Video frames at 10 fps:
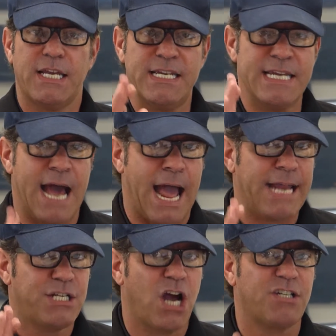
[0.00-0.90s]

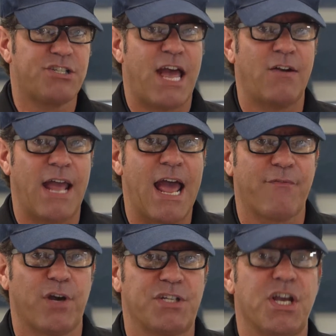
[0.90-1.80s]
nine touchdown
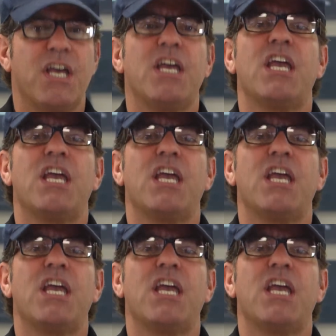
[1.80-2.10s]
average.